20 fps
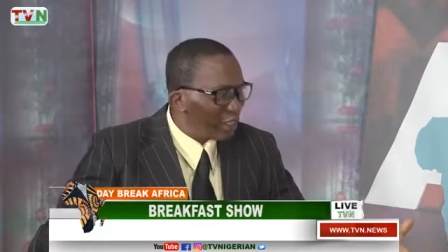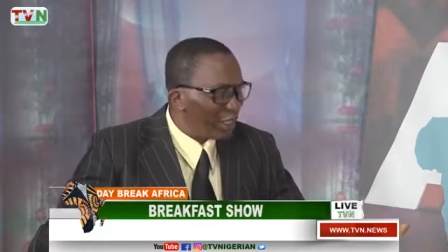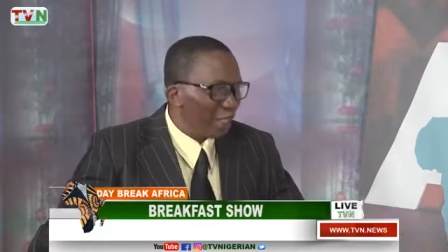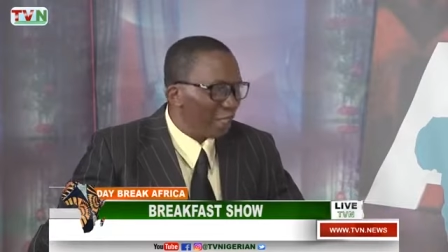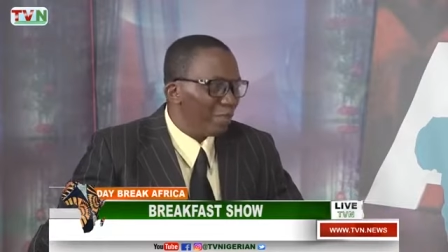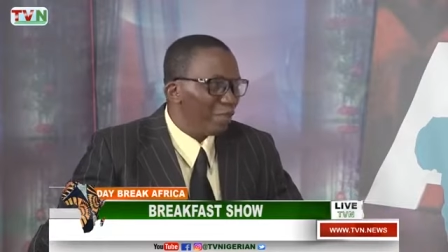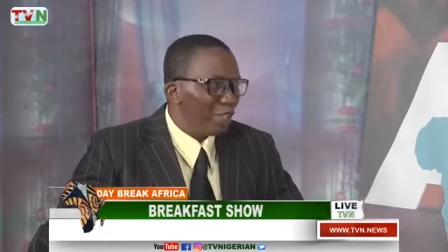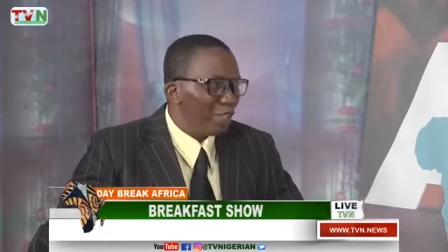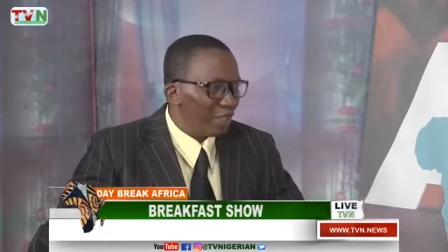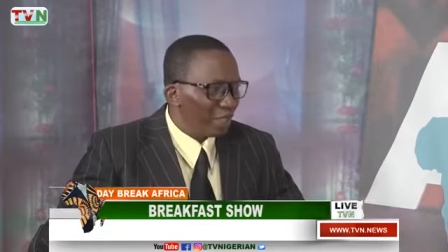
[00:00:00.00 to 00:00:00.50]
I
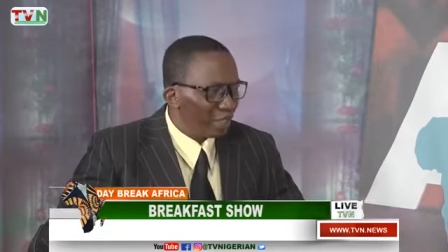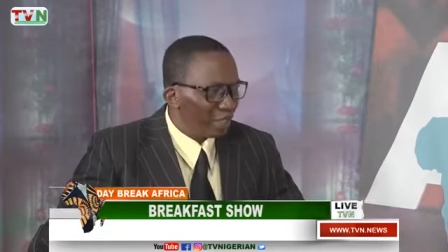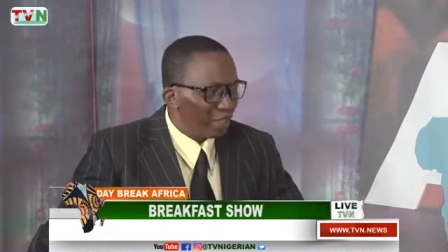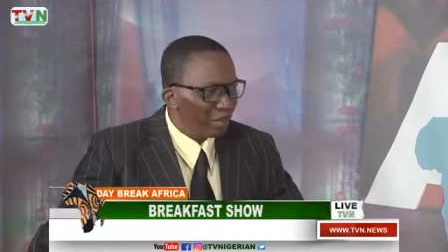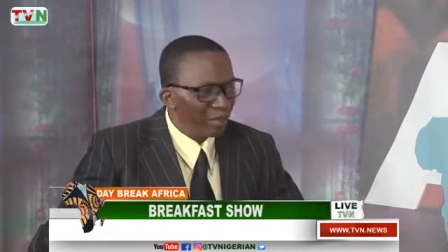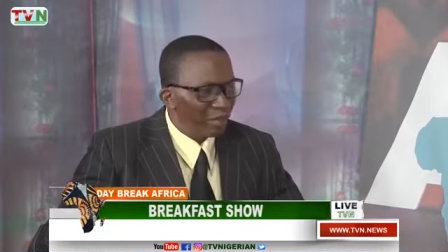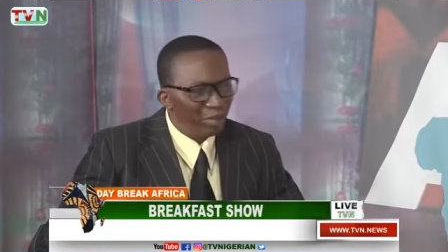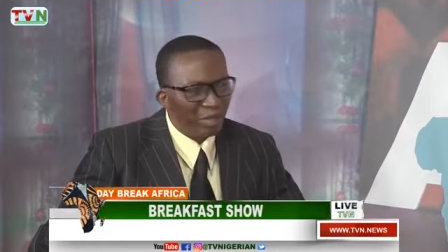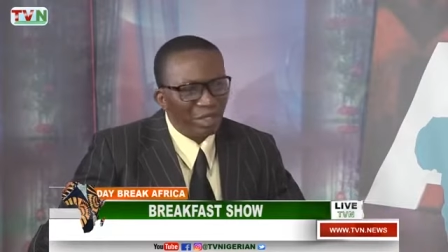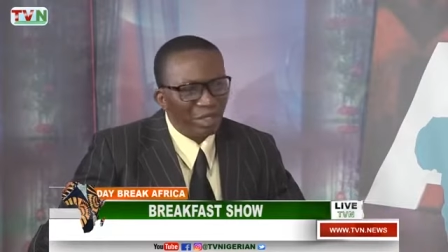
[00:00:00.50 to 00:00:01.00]
mean,
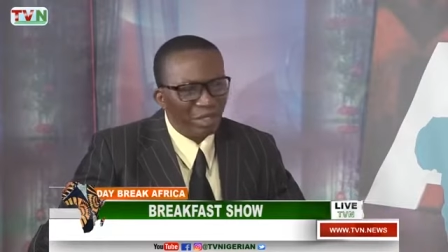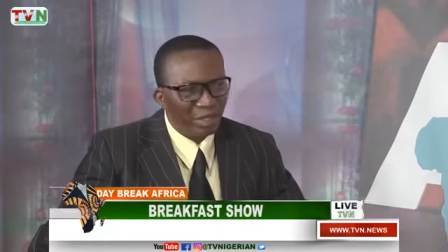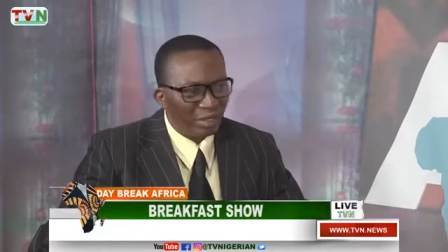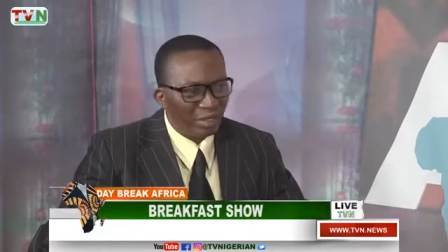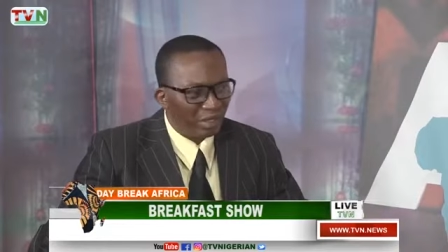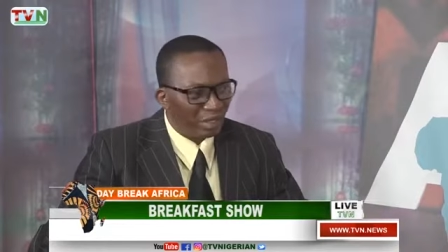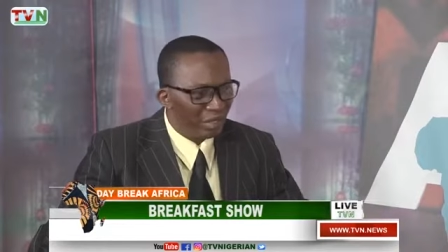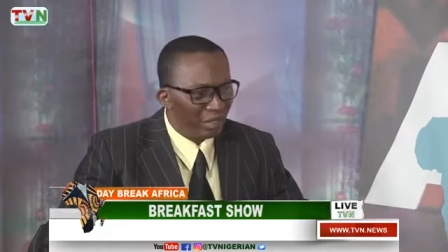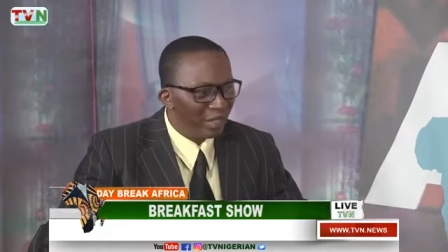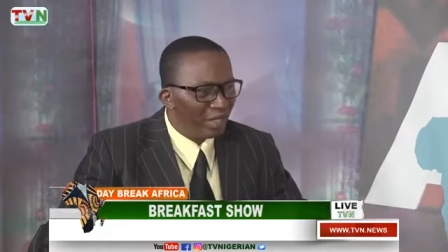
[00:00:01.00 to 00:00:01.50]

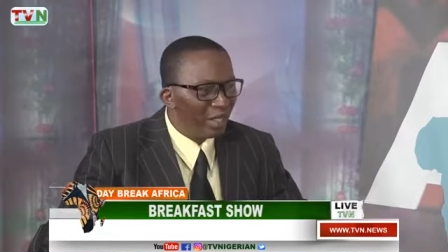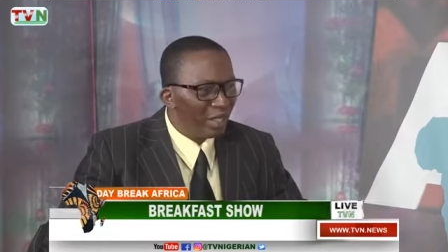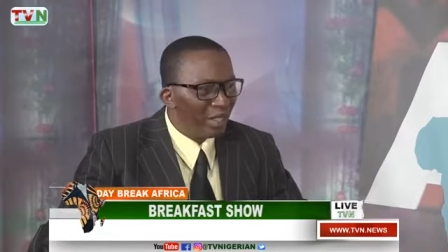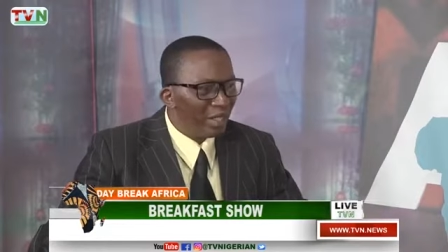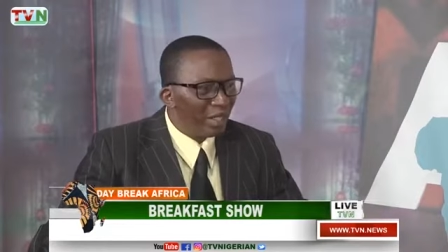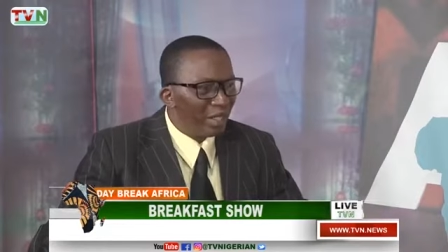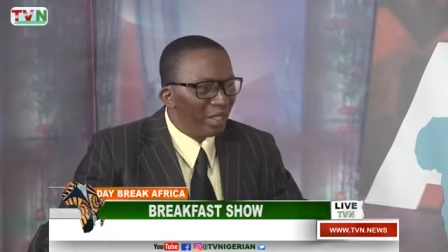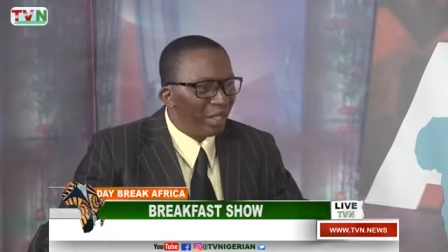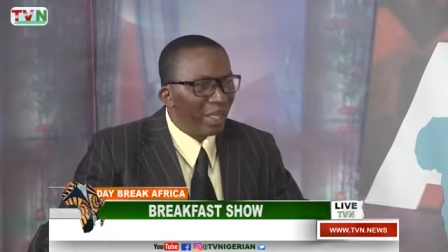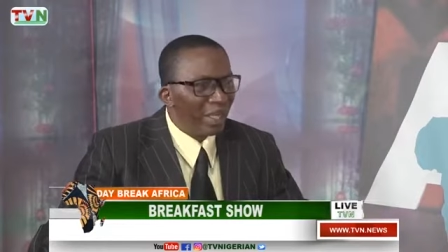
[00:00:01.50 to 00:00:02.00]
please.
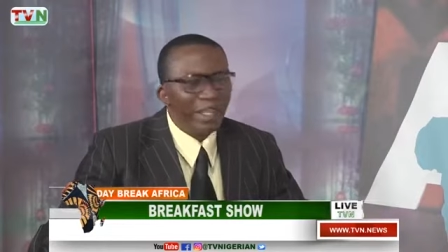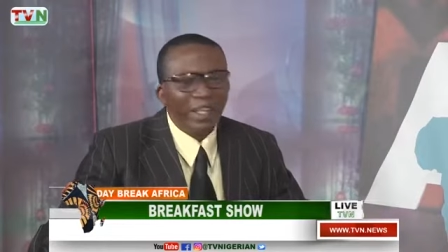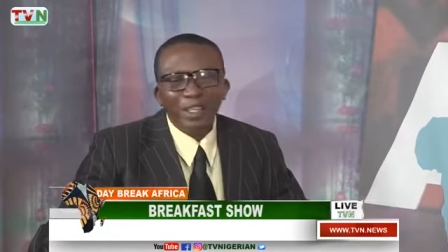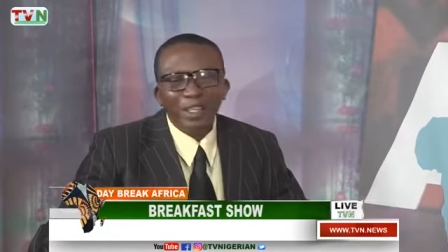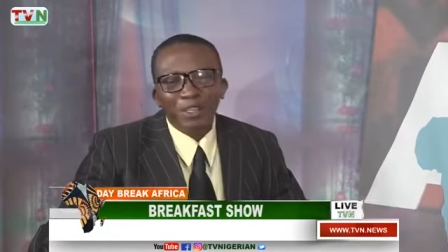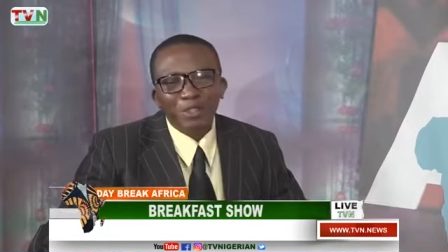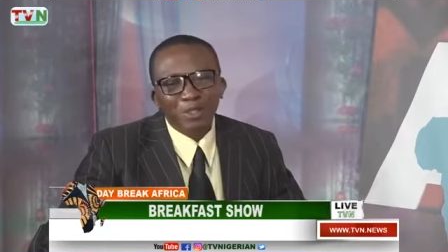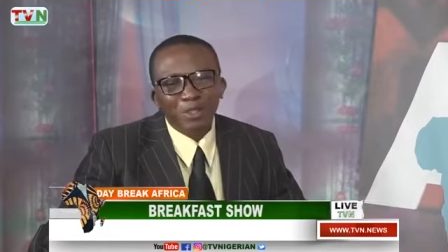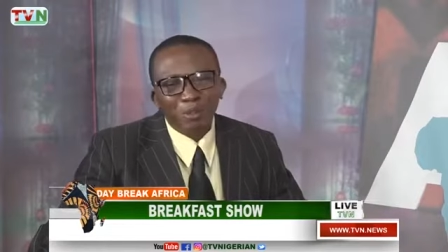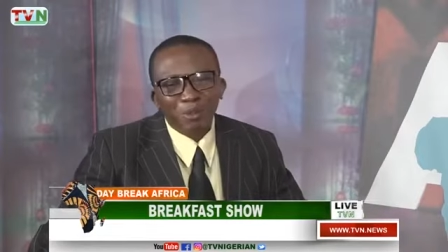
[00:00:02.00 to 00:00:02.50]
And I
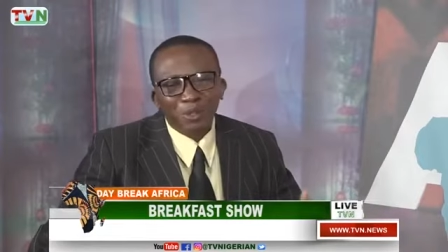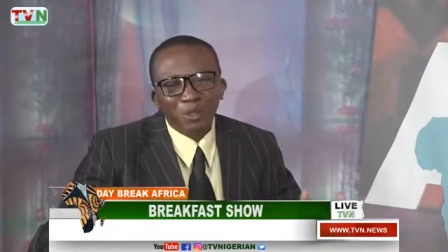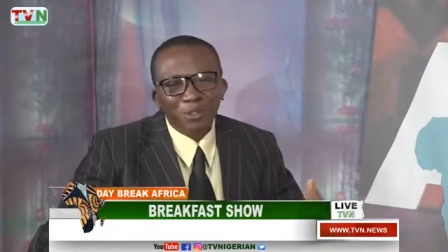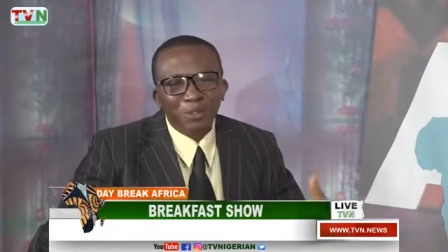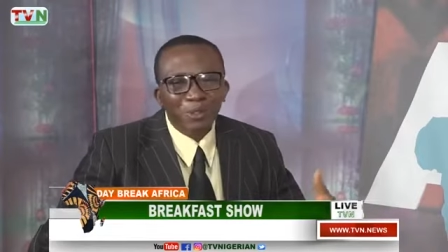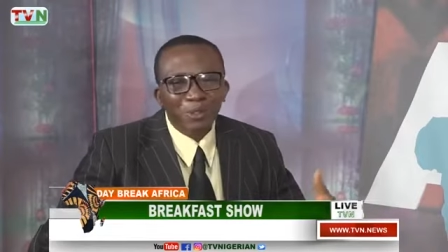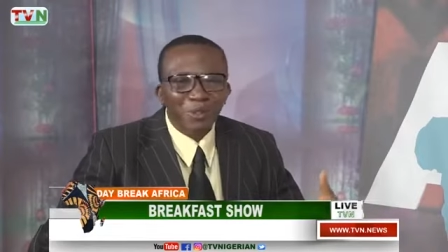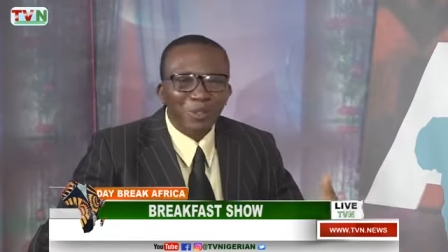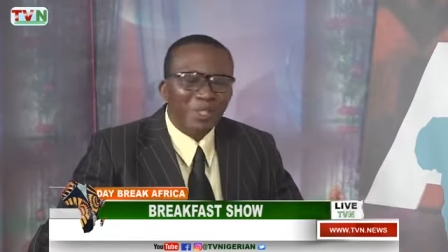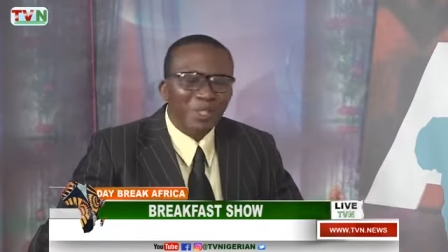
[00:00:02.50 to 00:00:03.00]
also want
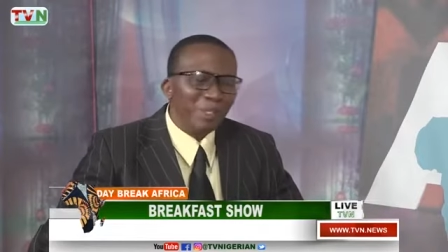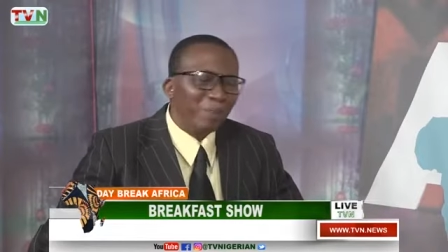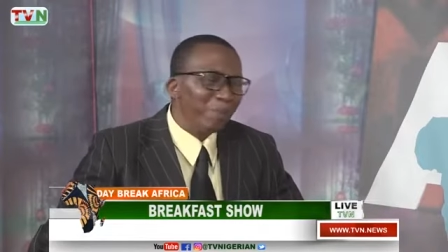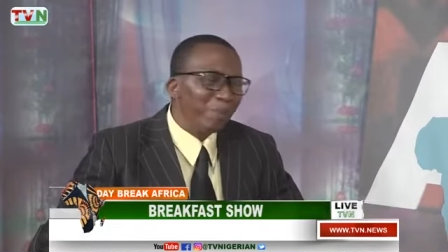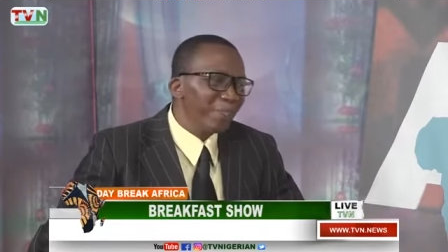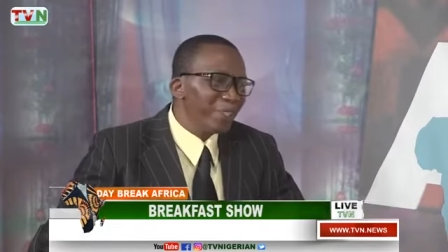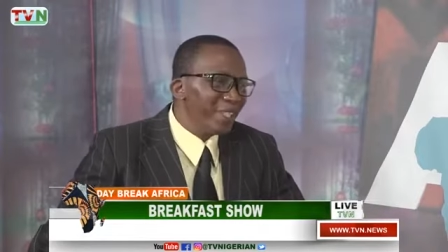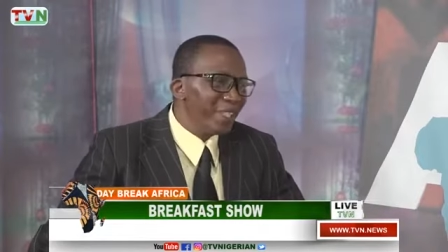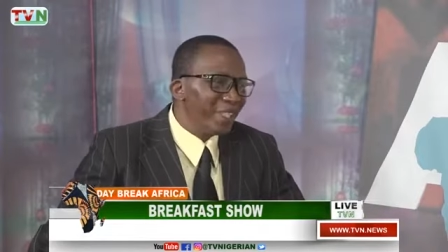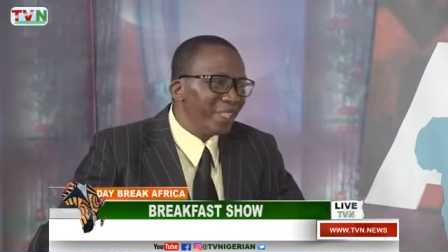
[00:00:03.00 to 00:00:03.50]
to use this
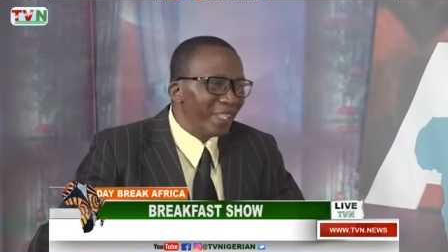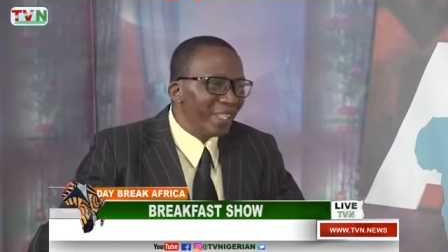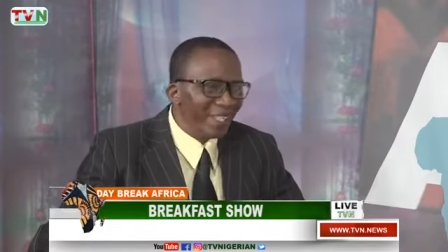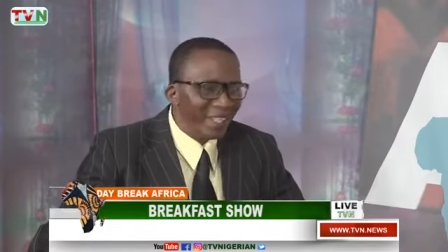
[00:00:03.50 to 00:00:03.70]
opportunity